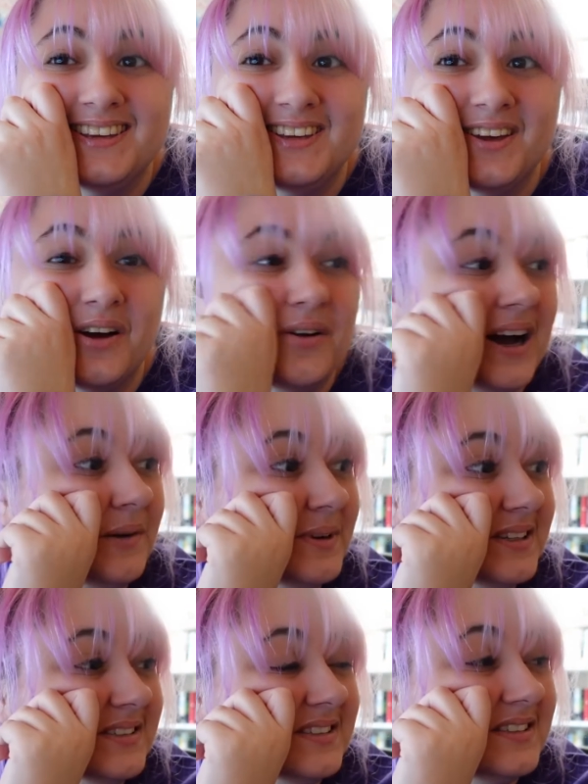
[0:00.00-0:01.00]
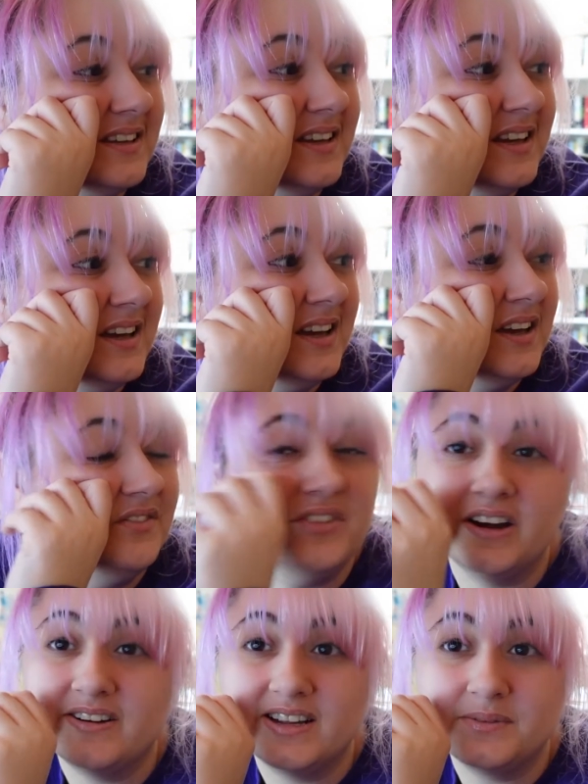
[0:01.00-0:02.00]
Kyo, I was
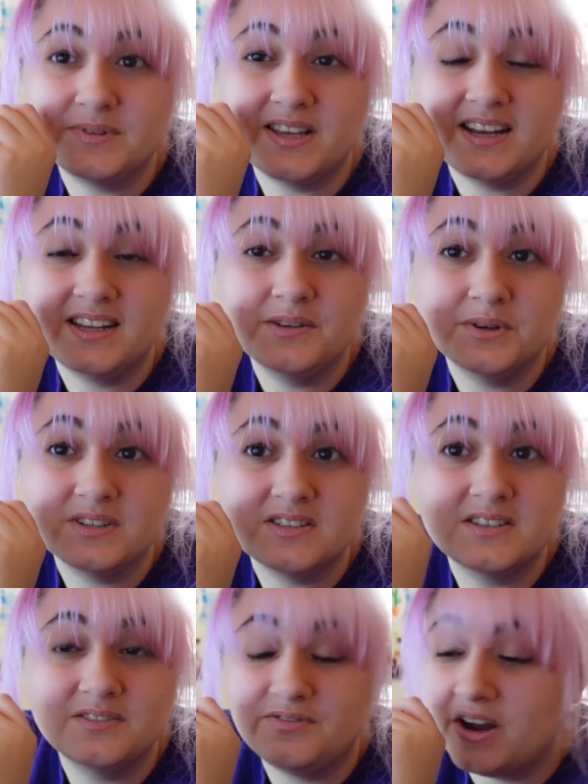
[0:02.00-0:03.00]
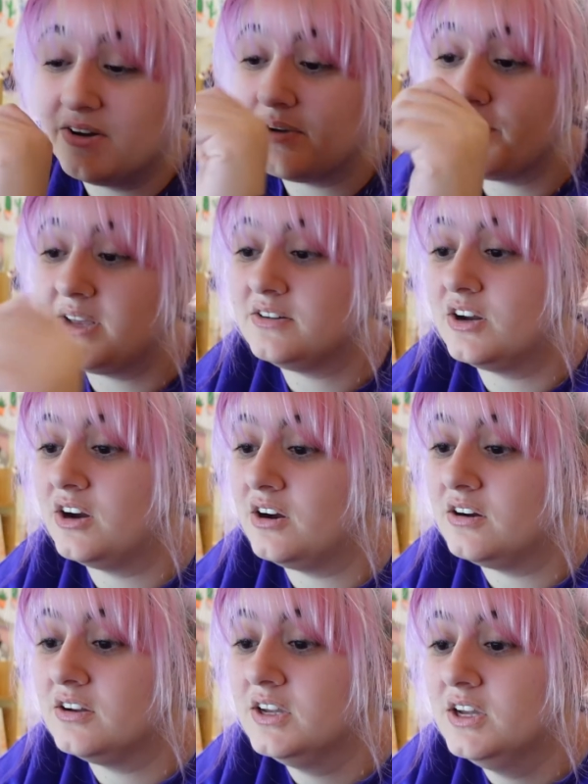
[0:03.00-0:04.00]
very upset. He was very mean to
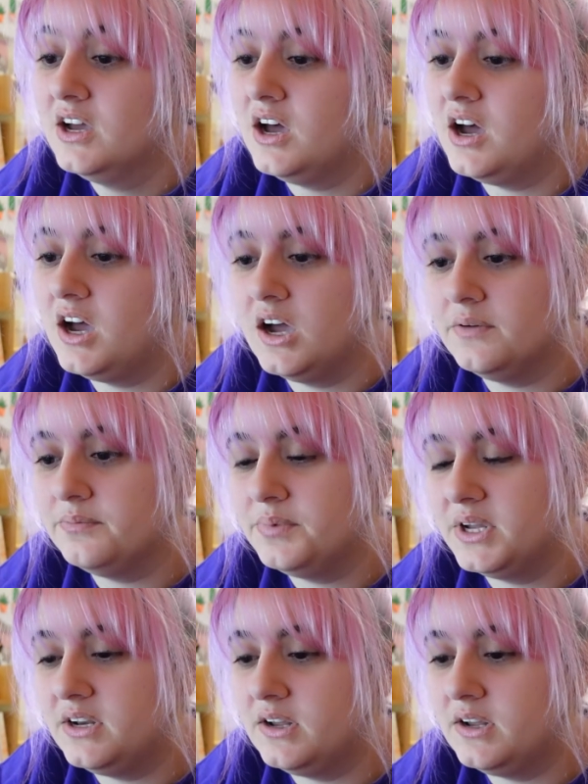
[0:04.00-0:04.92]
her. Um, but